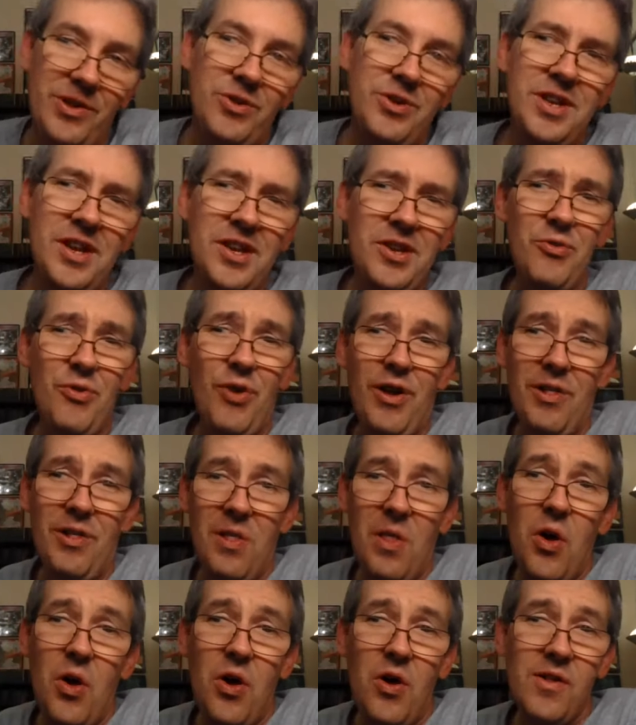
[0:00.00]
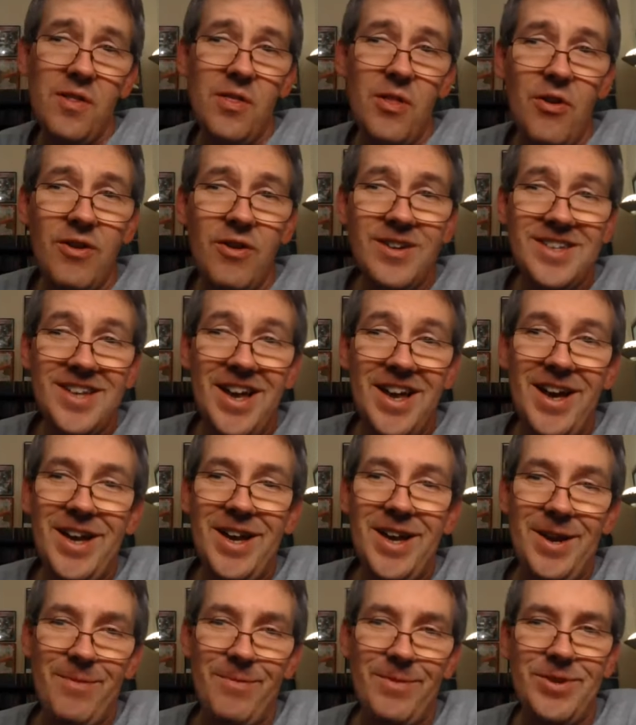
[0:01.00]
it could take you a long, long
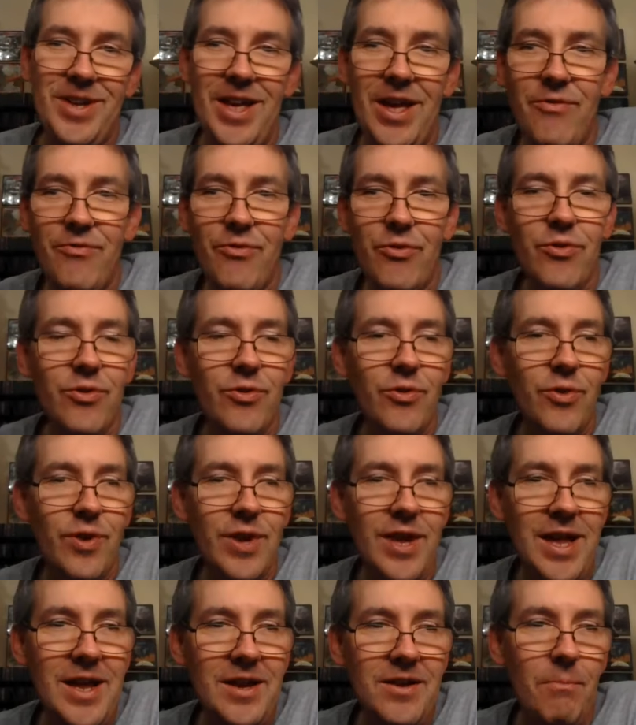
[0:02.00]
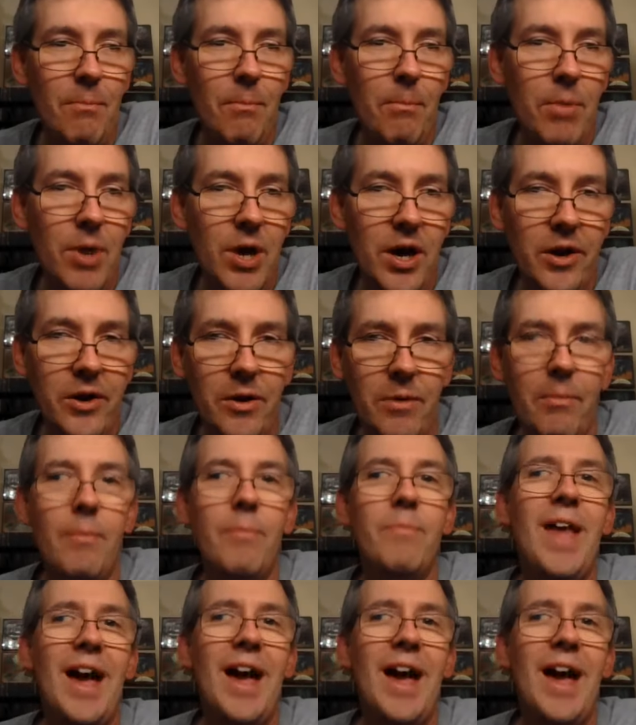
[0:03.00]
time to ever hit bottom.